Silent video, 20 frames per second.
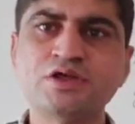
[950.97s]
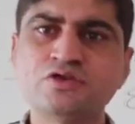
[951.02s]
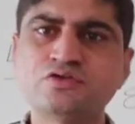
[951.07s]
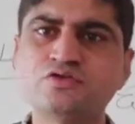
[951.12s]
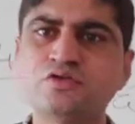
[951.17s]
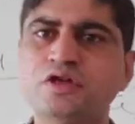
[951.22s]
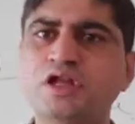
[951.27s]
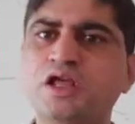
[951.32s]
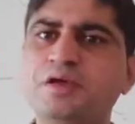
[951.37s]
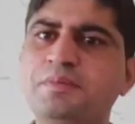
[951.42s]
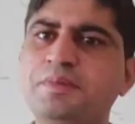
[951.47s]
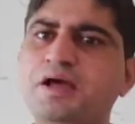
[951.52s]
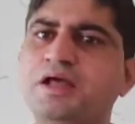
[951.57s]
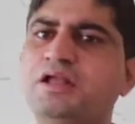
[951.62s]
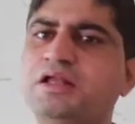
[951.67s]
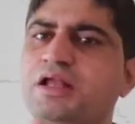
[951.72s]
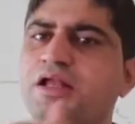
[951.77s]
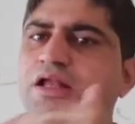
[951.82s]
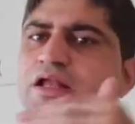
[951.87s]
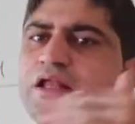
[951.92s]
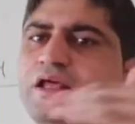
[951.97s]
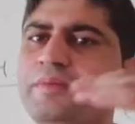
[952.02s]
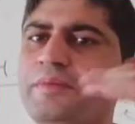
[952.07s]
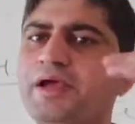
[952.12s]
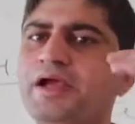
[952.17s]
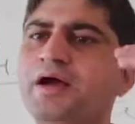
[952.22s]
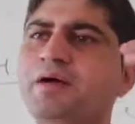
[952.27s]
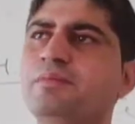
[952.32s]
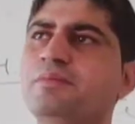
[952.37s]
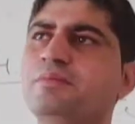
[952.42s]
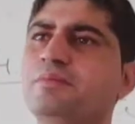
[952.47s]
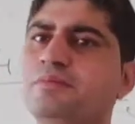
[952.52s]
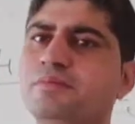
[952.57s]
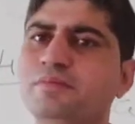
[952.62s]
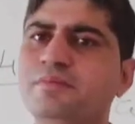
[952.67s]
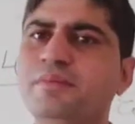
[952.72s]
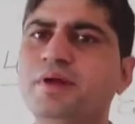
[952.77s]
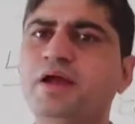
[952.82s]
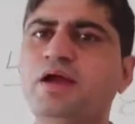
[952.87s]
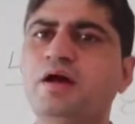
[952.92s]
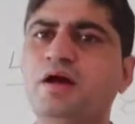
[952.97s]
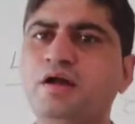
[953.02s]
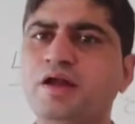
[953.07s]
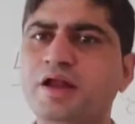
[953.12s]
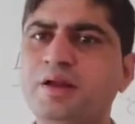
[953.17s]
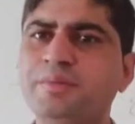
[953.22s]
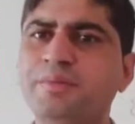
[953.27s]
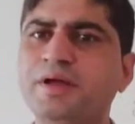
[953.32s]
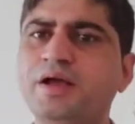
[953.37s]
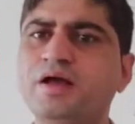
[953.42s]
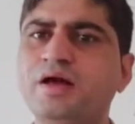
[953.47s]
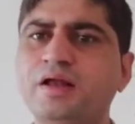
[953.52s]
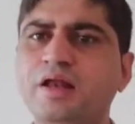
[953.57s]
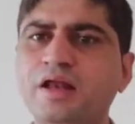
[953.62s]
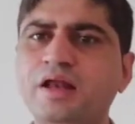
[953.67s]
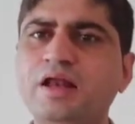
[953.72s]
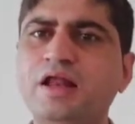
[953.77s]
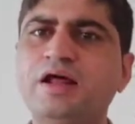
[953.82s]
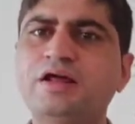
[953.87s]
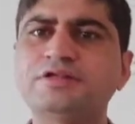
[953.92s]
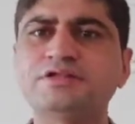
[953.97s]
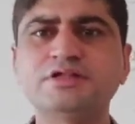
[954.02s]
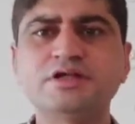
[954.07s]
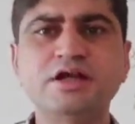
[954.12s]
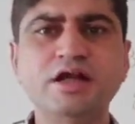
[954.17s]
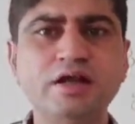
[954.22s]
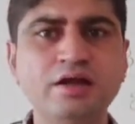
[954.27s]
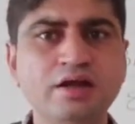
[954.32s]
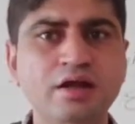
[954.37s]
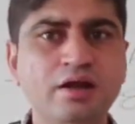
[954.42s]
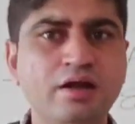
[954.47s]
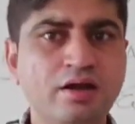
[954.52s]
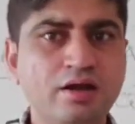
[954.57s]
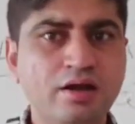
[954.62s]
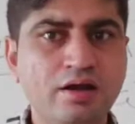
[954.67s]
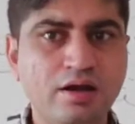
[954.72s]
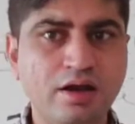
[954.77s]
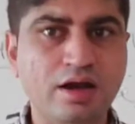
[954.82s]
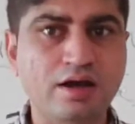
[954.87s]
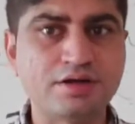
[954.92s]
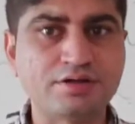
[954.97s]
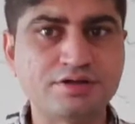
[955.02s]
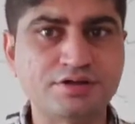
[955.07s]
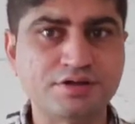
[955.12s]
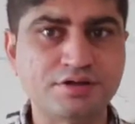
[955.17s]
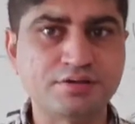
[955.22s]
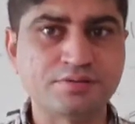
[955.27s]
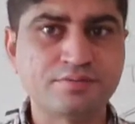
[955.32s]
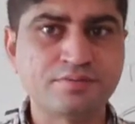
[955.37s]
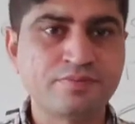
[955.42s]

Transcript: So day by day they become bigger and larger and larger.